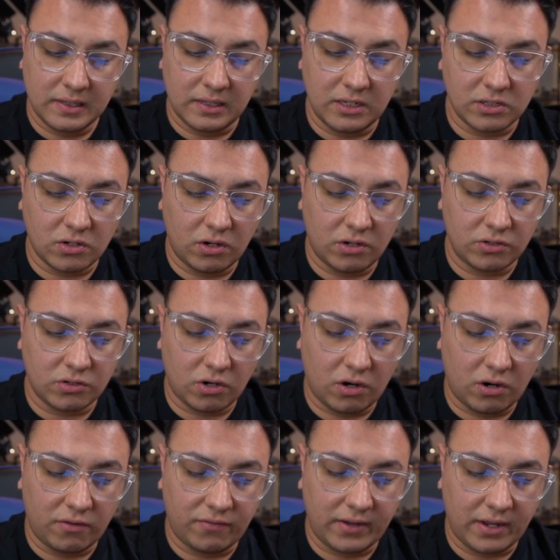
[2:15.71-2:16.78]
These cards
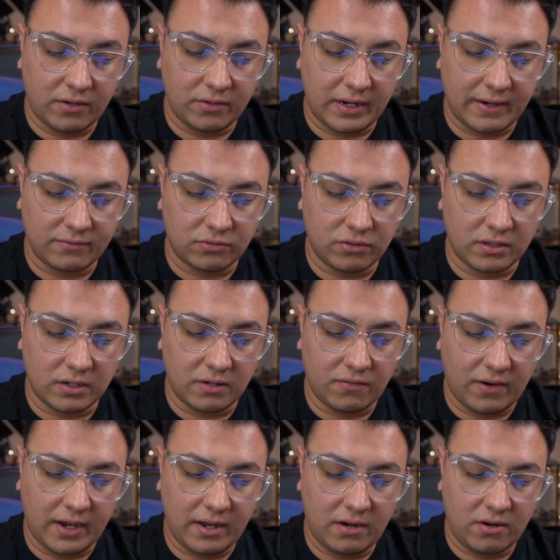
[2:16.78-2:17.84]
are found after the
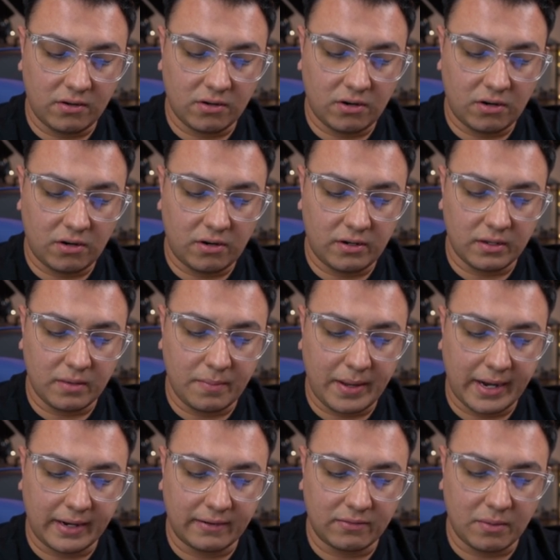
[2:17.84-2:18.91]
divider card in the
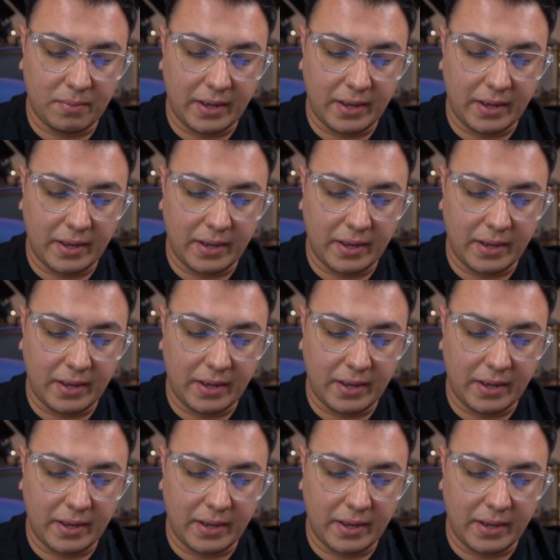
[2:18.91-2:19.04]
back of the